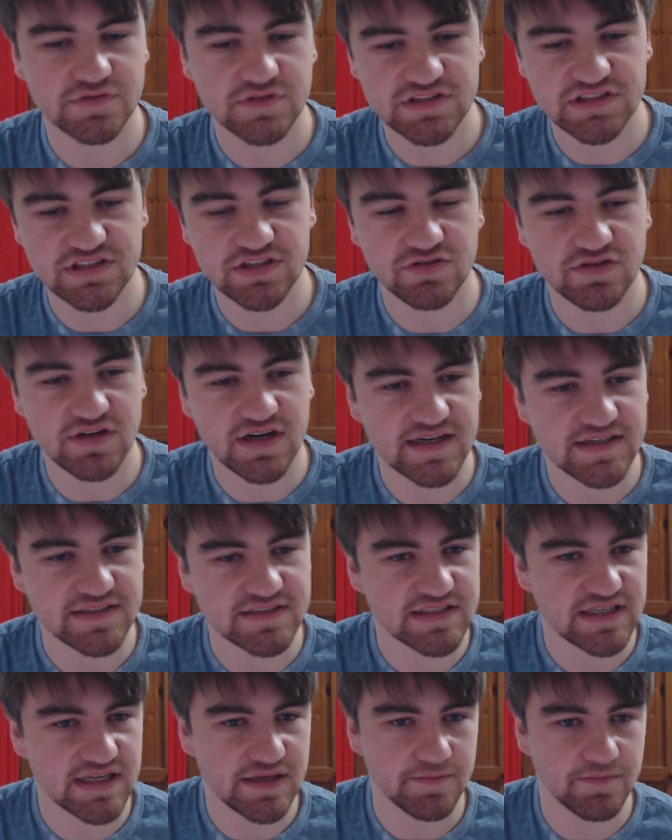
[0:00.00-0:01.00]
see you
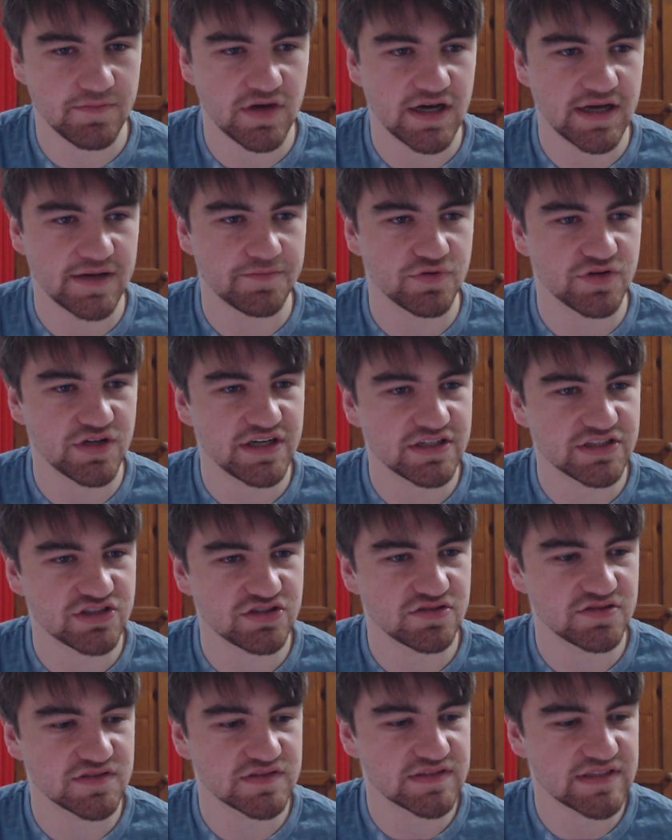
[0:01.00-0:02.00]
guys in my
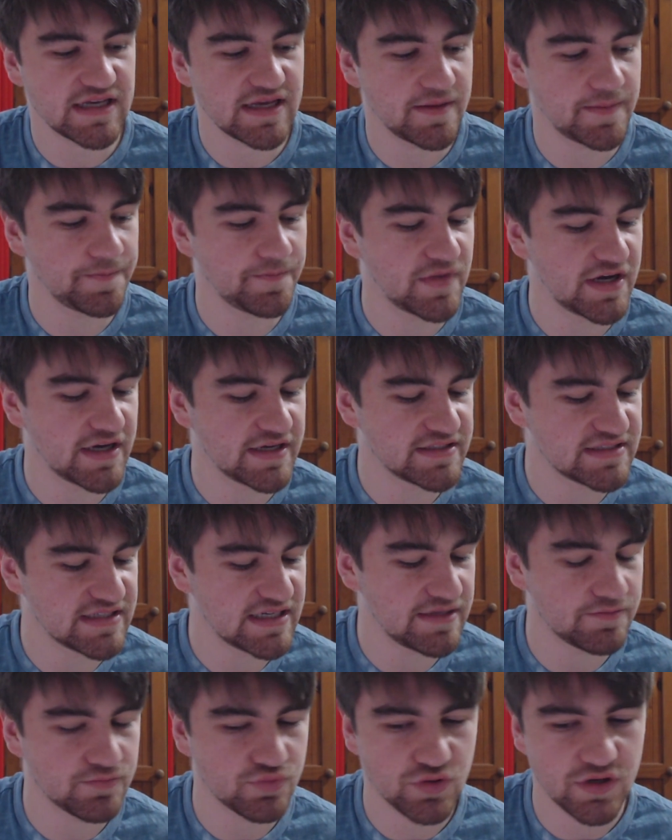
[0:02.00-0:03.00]
predictions and my
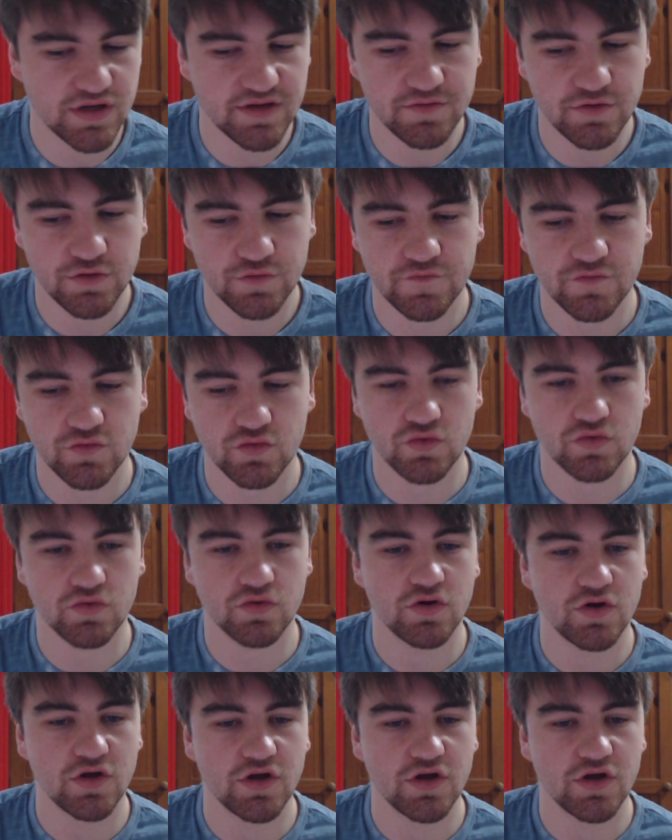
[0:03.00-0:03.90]
team preview for